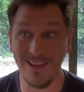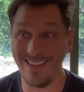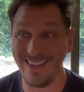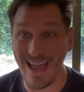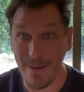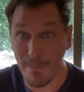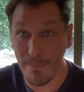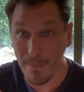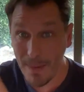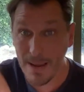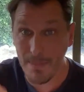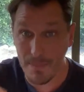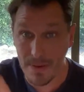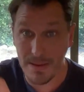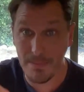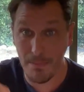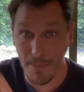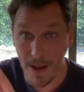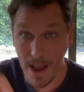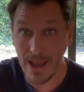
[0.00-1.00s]
And that might be
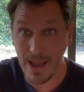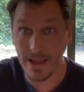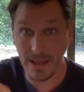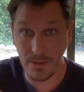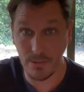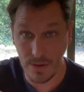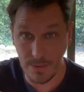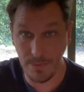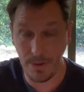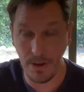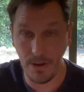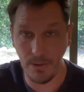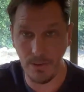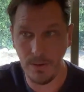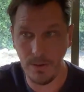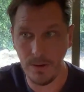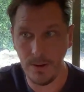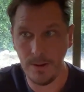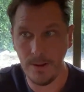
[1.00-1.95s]
my Git repo,